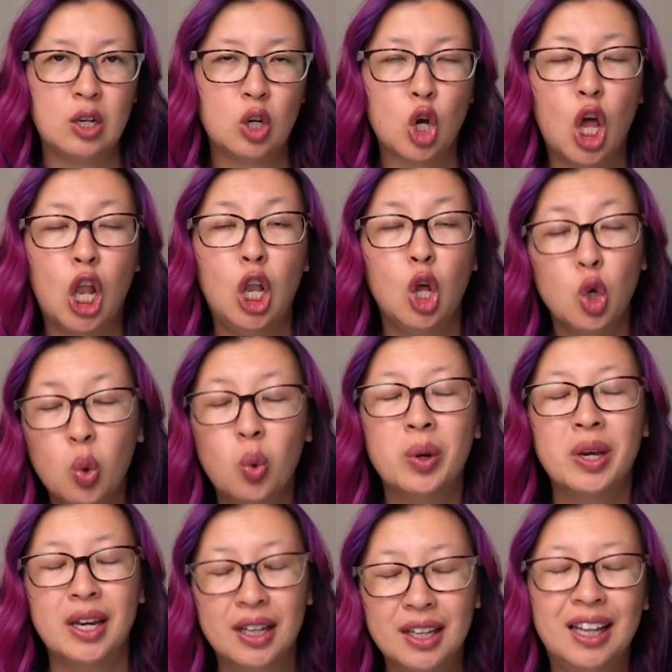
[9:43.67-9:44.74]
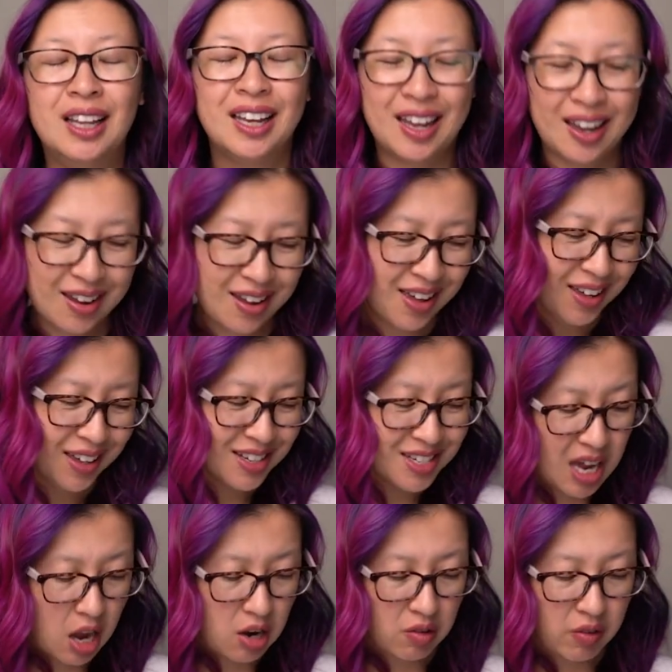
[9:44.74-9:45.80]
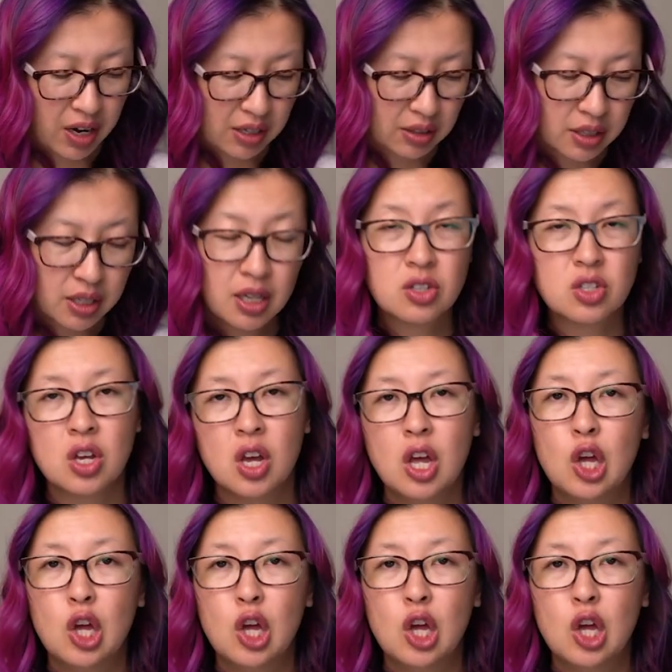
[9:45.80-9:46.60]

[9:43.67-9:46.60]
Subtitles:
data analytics,